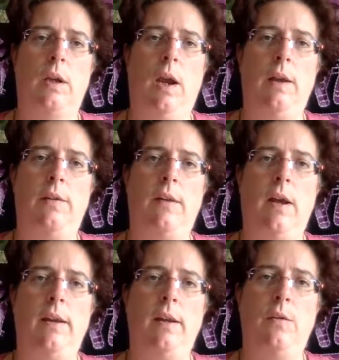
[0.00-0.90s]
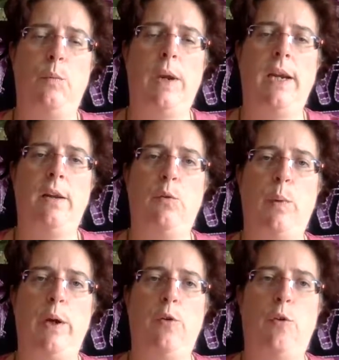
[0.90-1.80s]
and starting to make its
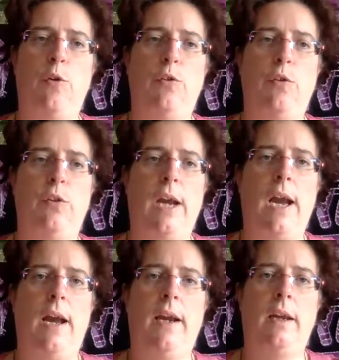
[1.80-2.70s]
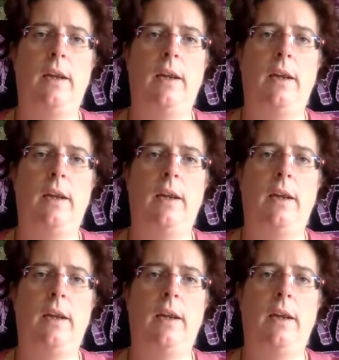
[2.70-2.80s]
way across the sky.